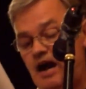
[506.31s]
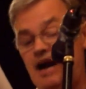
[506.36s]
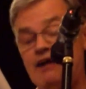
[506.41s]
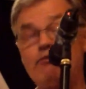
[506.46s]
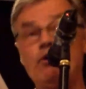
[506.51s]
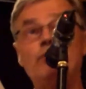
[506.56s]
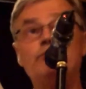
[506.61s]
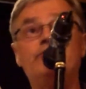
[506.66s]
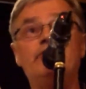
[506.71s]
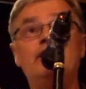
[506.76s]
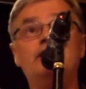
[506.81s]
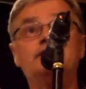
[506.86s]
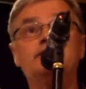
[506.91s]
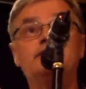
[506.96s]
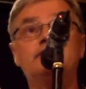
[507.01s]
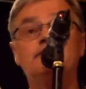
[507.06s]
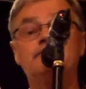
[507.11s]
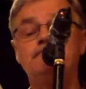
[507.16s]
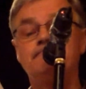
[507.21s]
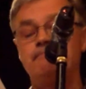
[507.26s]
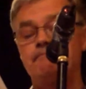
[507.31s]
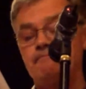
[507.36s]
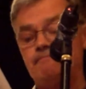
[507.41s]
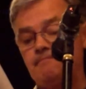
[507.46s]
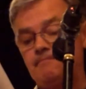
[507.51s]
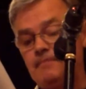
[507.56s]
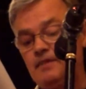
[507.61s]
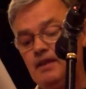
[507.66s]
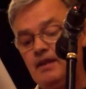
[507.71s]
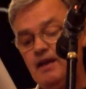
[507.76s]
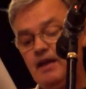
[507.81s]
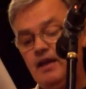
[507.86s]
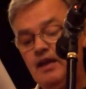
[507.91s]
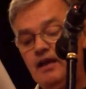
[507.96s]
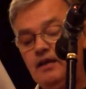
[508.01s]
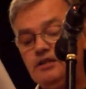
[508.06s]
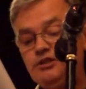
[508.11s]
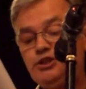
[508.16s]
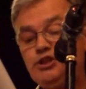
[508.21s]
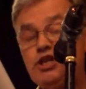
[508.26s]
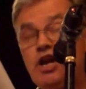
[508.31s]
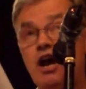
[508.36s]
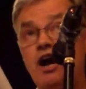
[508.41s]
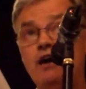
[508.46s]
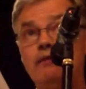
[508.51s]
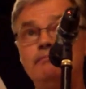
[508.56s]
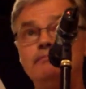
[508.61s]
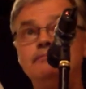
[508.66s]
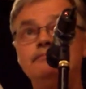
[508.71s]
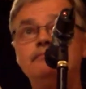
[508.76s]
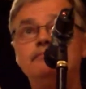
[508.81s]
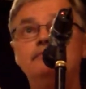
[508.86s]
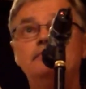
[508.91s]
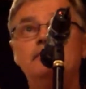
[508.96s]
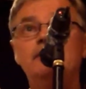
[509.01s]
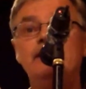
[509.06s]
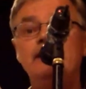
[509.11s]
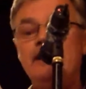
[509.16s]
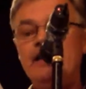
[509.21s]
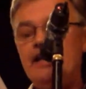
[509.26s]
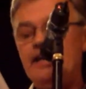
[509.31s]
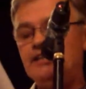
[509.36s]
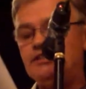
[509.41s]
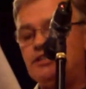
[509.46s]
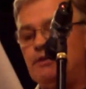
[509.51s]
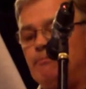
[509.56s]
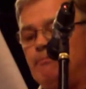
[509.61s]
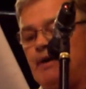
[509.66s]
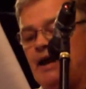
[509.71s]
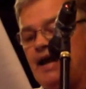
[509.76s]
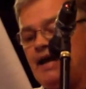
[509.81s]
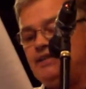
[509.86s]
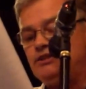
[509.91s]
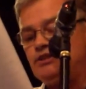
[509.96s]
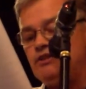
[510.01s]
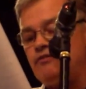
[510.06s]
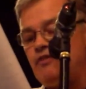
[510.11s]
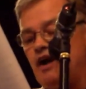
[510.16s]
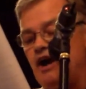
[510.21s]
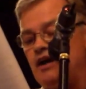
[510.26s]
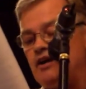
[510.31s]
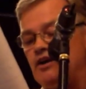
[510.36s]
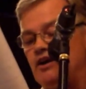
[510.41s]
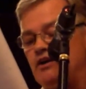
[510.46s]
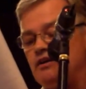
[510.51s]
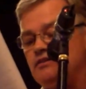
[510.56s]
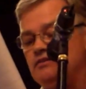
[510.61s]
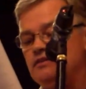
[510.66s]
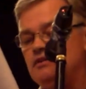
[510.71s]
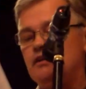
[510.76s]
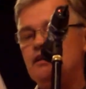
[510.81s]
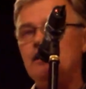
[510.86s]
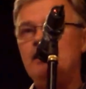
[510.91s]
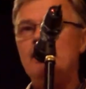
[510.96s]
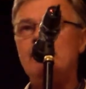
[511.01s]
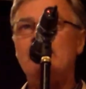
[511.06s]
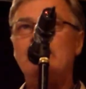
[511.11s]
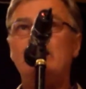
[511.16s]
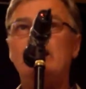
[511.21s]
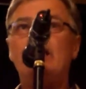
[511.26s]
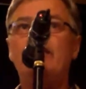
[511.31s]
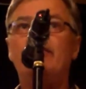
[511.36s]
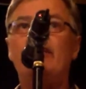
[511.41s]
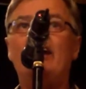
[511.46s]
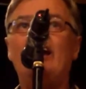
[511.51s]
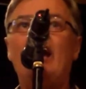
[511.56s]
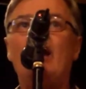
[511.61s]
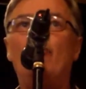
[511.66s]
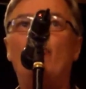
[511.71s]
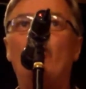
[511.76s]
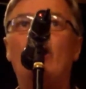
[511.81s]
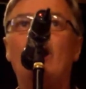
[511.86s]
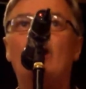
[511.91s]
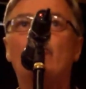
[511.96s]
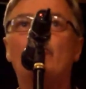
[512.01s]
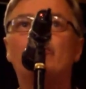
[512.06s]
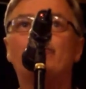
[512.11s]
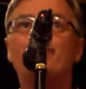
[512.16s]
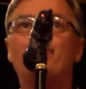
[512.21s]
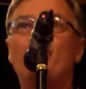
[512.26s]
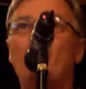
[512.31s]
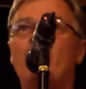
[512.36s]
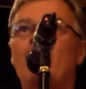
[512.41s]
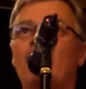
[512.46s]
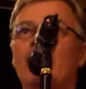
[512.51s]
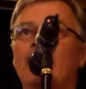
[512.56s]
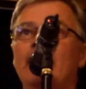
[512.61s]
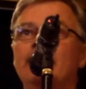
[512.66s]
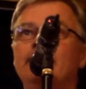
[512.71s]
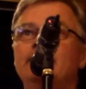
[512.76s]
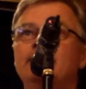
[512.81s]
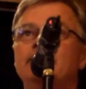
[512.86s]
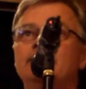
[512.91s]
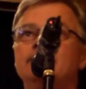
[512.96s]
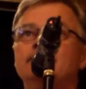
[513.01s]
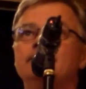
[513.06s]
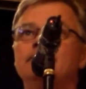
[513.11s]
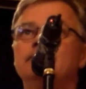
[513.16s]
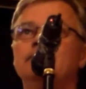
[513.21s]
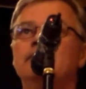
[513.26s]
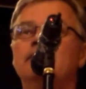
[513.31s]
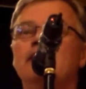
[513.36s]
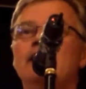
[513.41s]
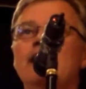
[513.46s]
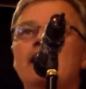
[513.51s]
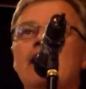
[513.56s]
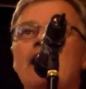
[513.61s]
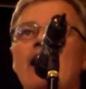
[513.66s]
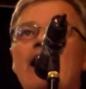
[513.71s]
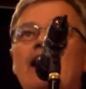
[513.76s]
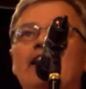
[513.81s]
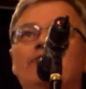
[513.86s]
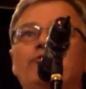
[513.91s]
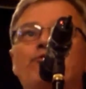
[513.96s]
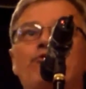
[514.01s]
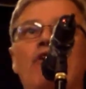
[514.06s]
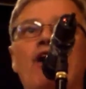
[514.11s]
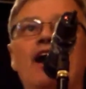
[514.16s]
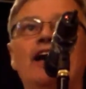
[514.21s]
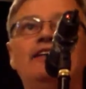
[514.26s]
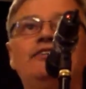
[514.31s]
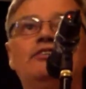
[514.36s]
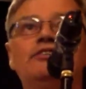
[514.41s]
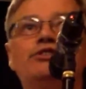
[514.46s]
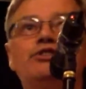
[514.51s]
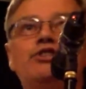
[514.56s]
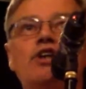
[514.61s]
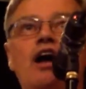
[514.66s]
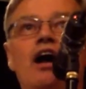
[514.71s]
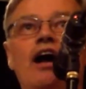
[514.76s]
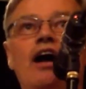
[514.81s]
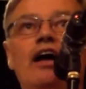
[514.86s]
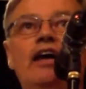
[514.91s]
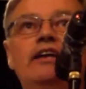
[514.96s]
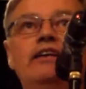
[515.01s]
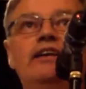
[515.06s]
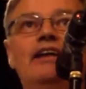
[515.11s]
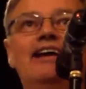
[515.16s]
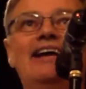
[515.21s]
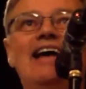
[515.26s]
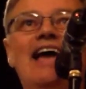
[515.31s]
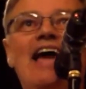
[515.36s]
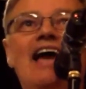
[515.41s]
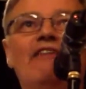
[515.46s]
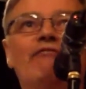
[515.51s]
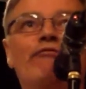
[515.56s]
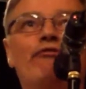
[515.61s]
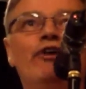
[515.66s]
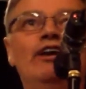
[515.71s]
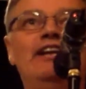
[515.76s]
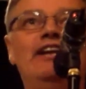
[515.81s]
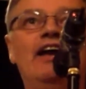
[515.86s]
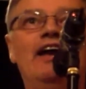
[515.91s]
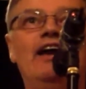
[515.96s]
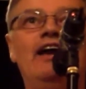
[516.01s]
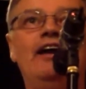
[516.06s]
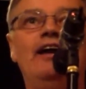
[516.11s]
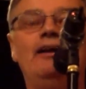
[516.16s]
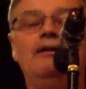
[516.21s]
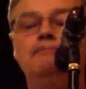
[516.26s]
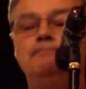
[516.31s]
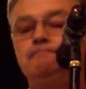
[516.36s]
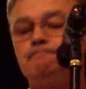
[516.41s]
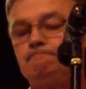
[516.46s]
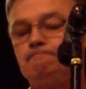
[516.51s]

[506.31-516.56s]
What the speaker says: I wrote this: CHUM is a badge of honor that I wear with pride and try to shine every day.